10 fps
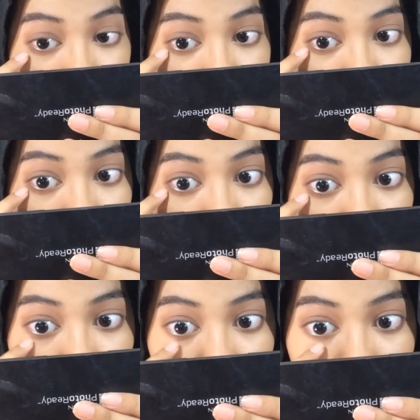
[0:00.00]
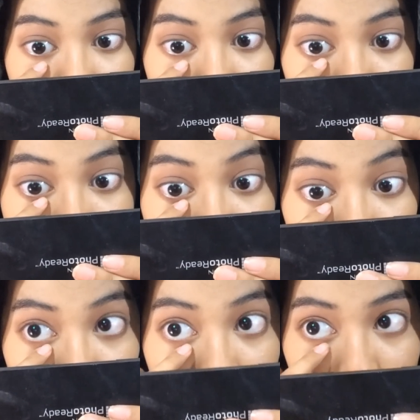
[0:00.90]
It's thicker here and
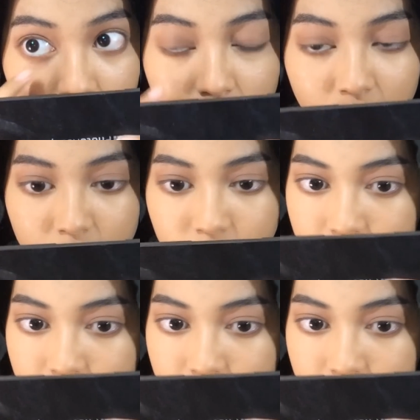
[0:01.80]
skinnier here.